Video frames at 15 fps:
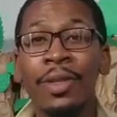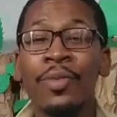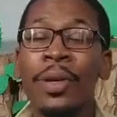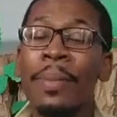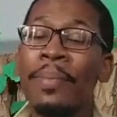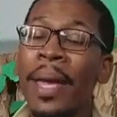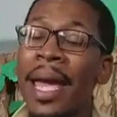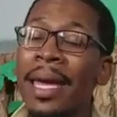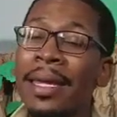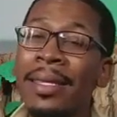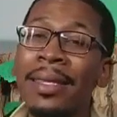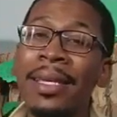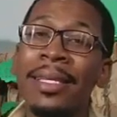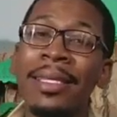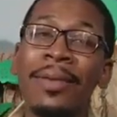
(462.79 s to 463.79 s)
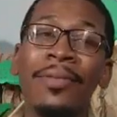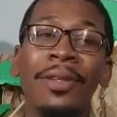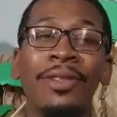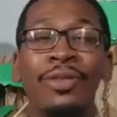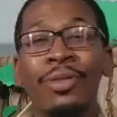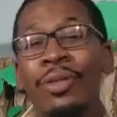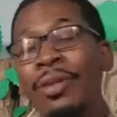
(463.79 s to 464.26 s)
We painted this and we
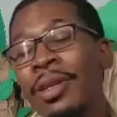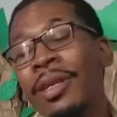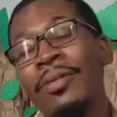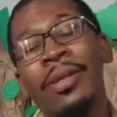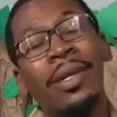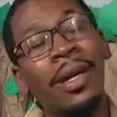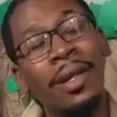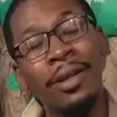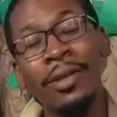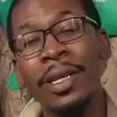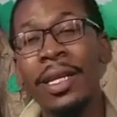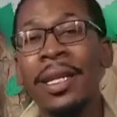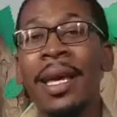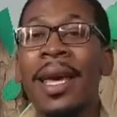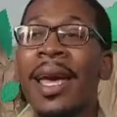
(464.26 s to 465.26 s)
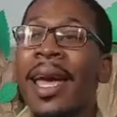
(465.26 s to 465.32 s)
drew on it, we colored it,